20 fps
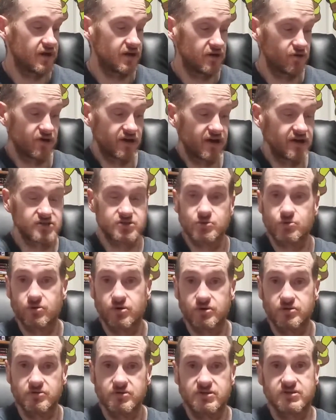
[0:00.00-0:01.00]
I know I got
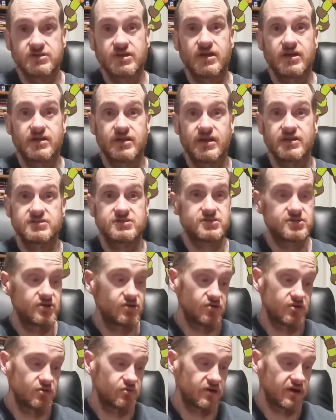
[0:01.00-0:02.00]
Squirtle because that's
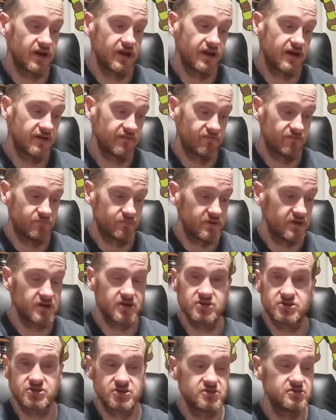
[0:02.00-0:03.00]
the only one I like.
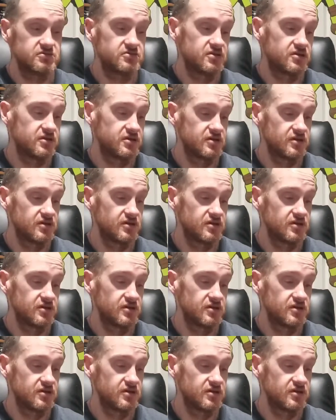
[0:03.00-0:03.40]
Pikachu,